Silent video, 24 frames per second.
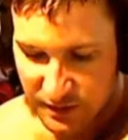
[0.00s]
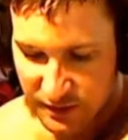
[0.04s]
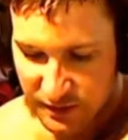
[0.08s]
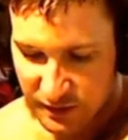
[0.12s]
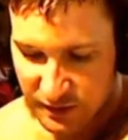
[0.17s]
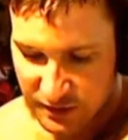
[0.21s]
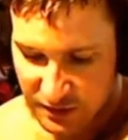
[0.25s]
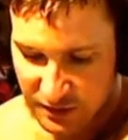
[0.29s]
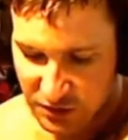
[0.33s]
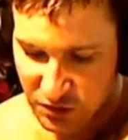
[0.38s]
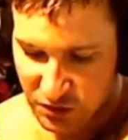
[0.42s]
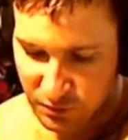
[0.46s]

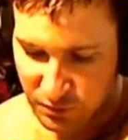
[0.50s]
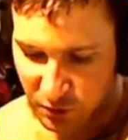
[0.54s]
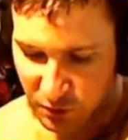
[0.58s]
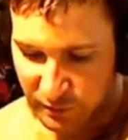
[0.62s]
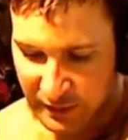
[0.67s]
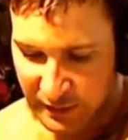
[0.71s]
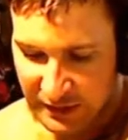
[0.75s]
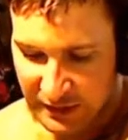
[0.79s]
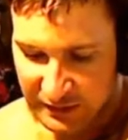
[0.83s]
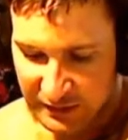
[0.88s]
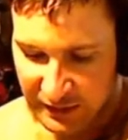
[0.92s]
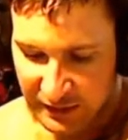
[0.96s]
Does a small
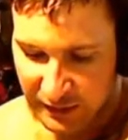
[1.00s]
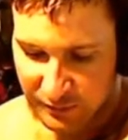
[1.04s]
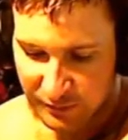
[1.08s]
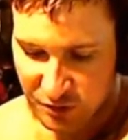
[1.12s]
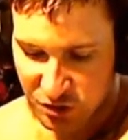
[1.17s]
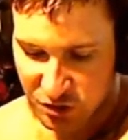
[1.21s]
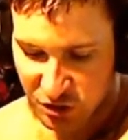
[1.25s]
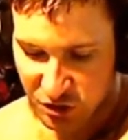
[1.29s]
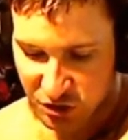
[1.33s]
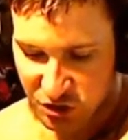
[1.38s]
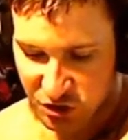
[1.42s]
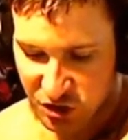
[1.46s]
amount of
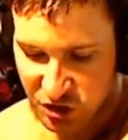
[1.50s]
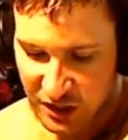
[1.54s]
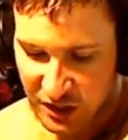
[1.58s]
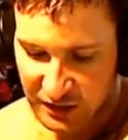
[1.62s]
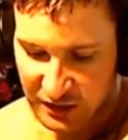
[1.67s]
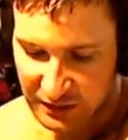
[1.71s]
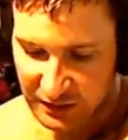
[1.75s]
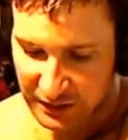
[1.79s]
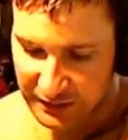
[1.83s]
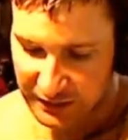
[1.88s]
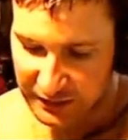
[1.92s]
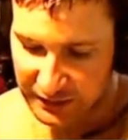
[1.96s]
damage, does
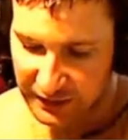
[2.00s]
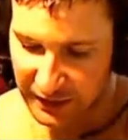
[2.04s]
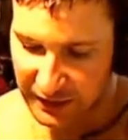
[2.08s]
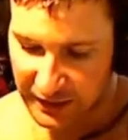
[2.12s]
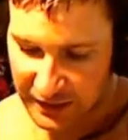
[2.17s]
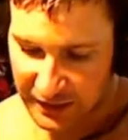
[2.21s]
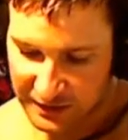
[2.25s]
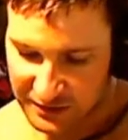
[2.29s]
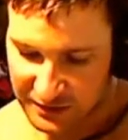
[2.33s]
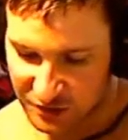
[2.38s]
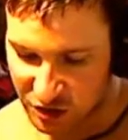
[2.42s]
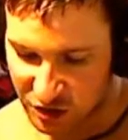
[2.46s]
Chain Lightning, and
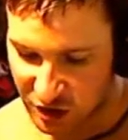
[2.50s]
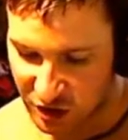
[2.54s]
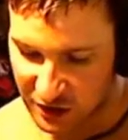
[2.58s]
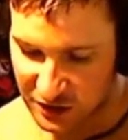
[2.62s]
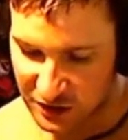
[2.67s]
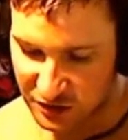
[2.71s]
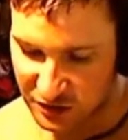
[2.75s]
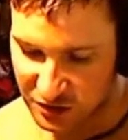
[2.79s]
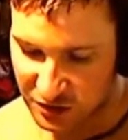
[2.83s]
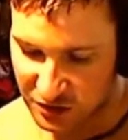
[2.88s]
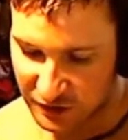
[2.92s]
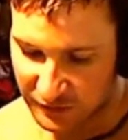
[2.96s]
has a
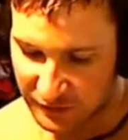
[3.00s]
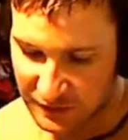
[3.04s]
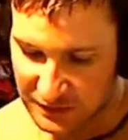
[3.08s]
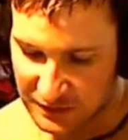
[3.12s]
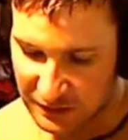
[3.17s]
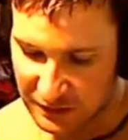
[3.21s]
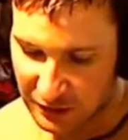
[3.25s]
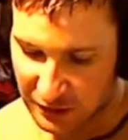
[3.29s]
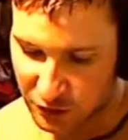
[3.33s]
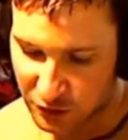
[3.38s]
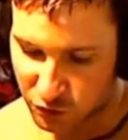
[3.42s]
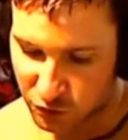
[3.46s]
chance to stun. That is
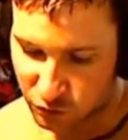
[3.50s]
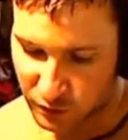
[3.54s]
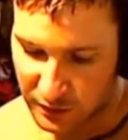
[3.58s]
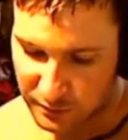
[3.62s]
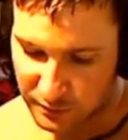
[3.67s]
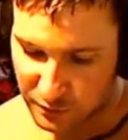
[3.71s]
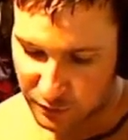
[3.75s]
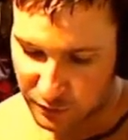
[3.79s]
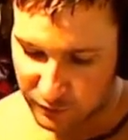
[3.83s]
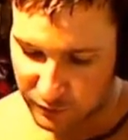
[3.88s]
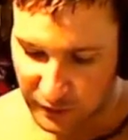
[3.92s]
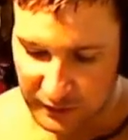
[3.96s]
a great
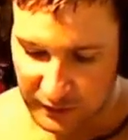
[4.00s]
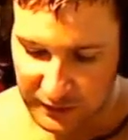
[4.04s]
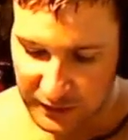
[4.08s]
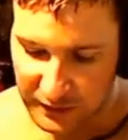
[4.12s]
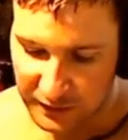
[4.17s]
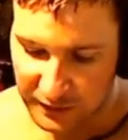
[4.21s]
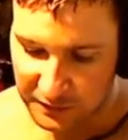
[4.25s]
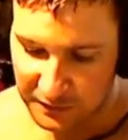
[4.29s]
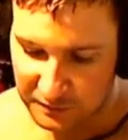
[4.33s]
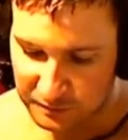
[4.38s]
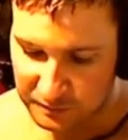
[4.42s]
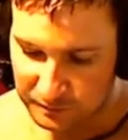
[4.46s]
move right
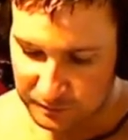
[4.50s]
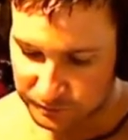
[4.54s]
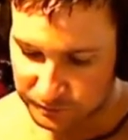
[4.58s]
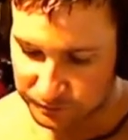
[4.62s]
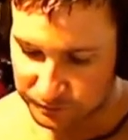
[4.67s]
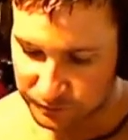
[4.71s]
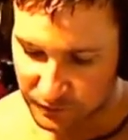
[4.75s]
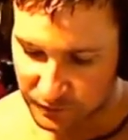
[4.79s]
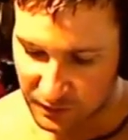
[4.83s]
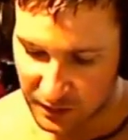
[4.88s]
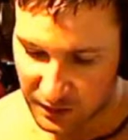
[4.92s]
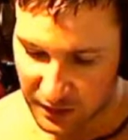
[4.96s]
there.
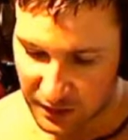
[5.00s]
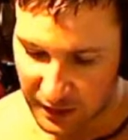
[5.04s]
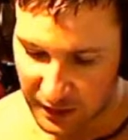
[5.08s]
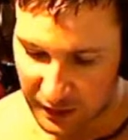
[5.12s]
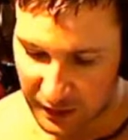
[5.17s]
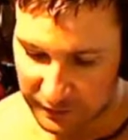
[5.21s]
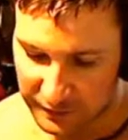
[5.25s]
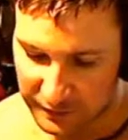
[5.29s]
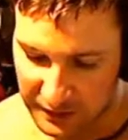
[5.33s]
And